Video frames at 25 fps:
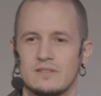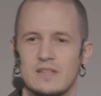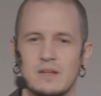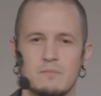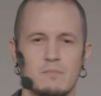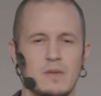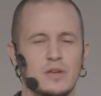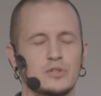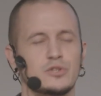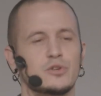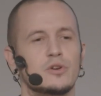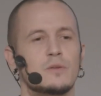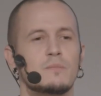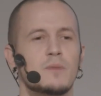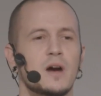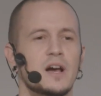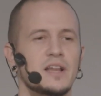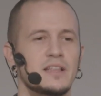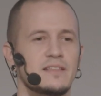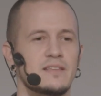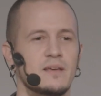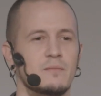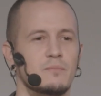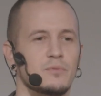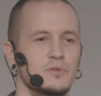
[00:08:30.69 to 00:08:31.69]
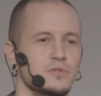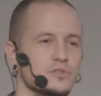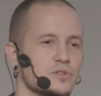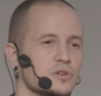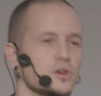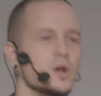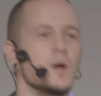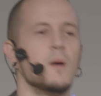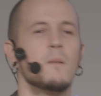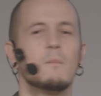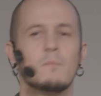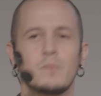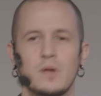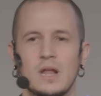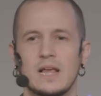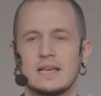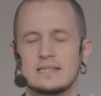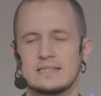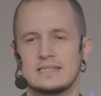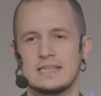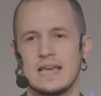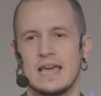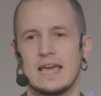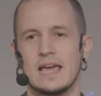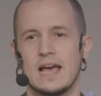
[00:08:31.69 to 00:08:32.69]
that measure your body temperature
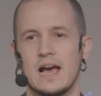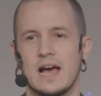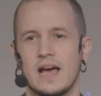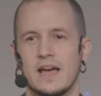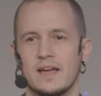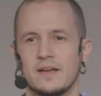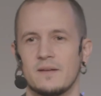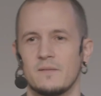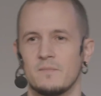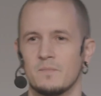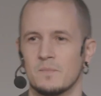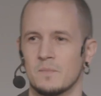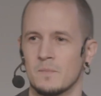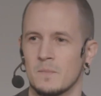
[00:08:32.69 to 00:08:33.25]
plus AI,